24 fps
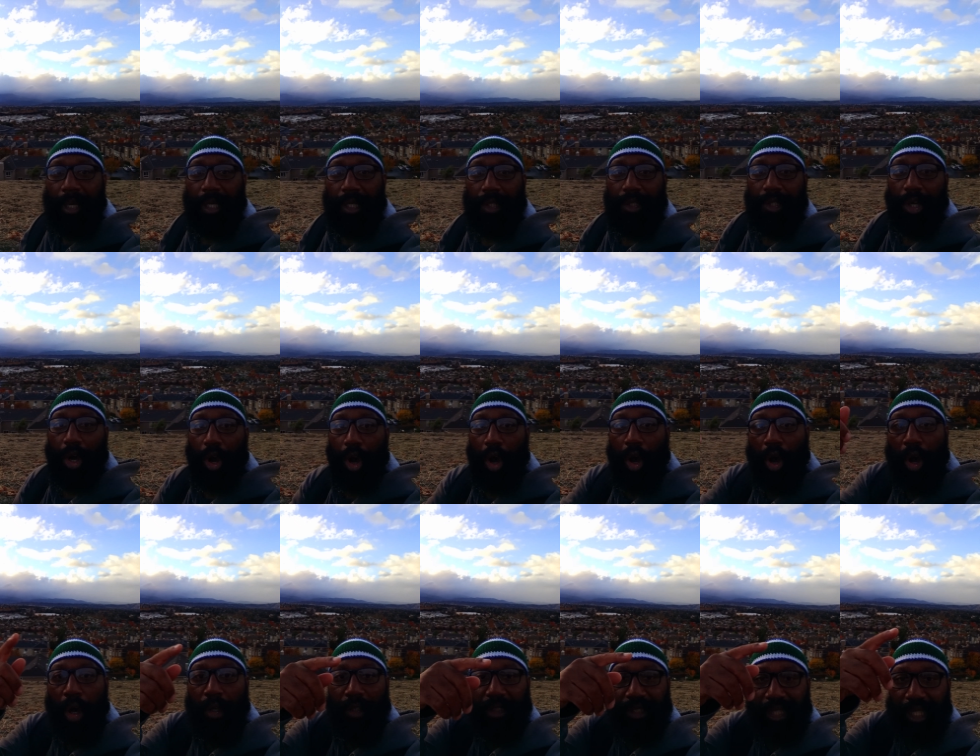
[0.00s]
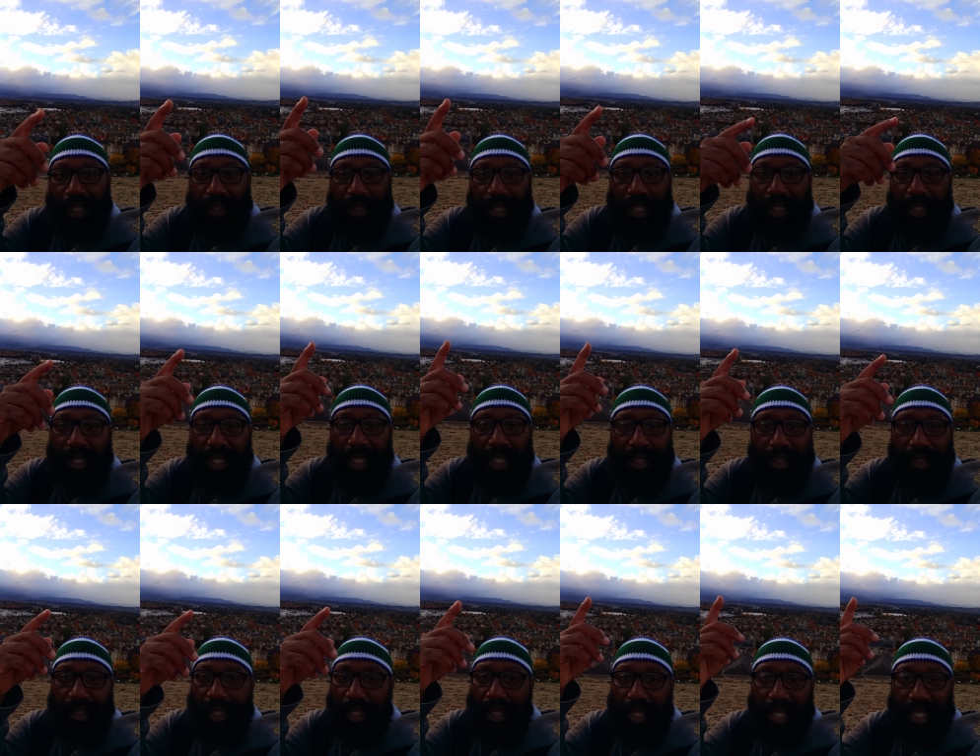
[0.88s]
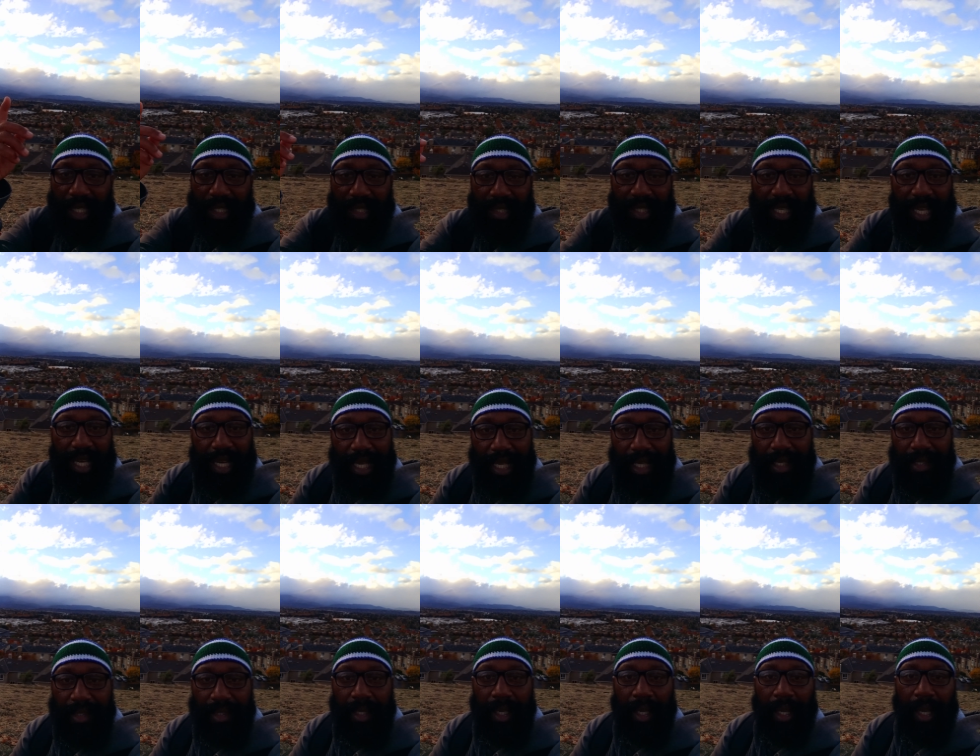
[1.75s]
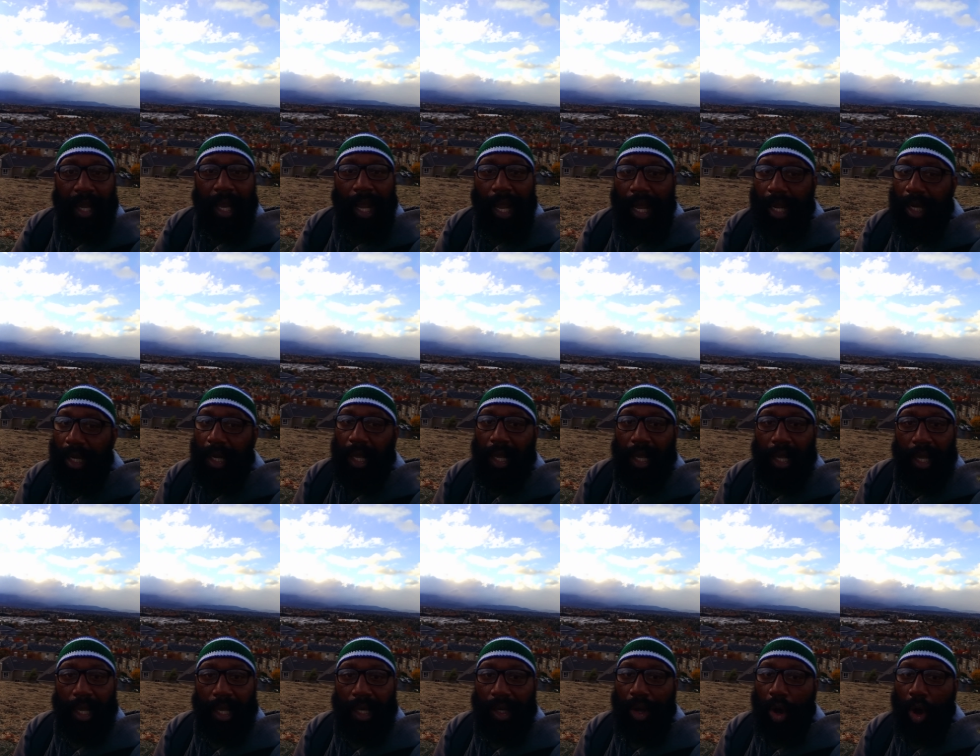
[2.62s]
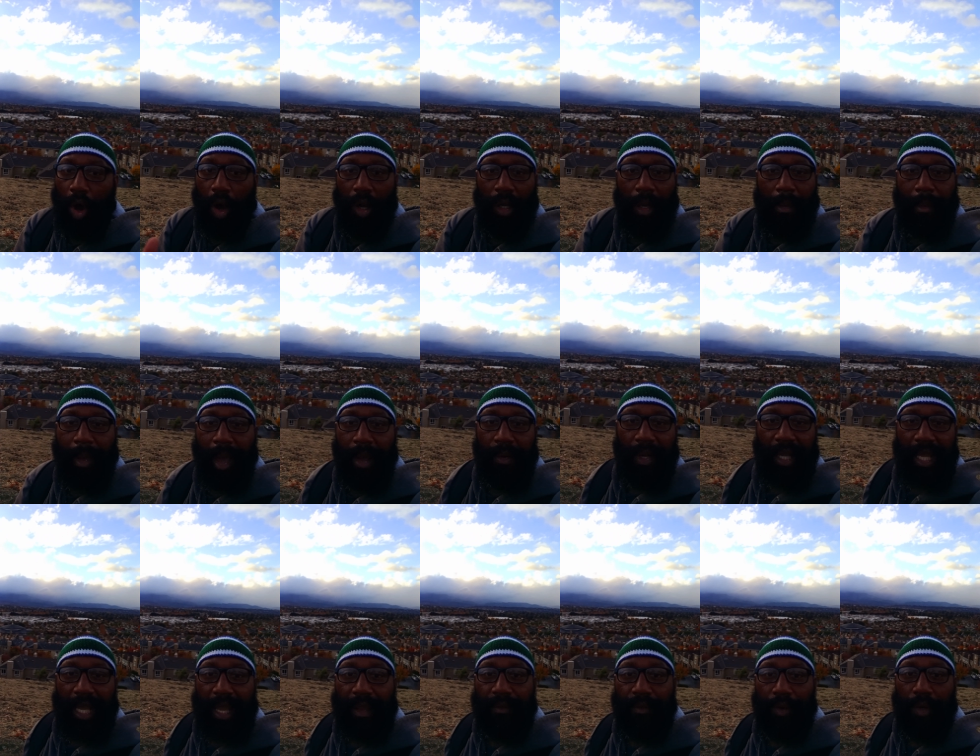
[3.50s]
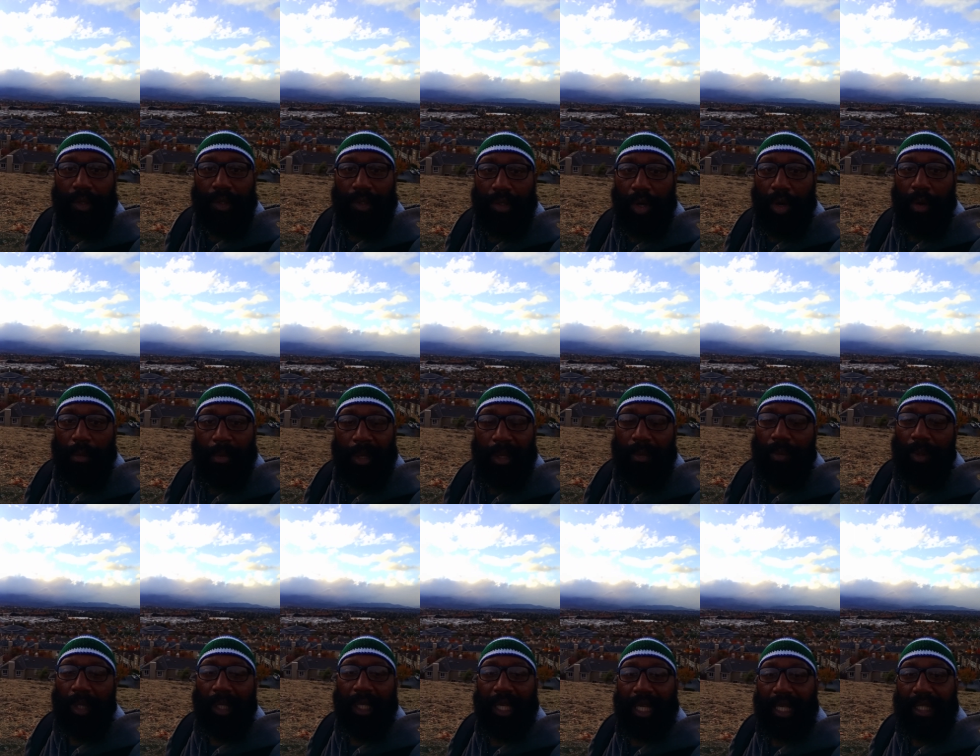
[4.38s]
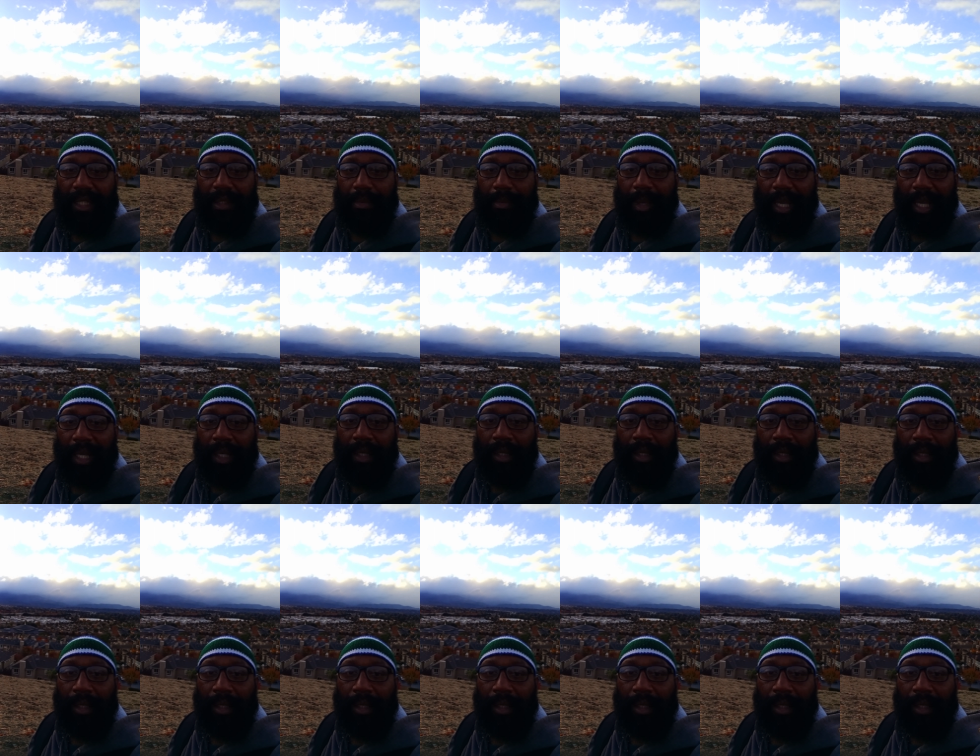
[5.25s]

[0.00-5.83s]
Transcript: into all to, to the to these cities and, and, and all amount of evil is going to be released man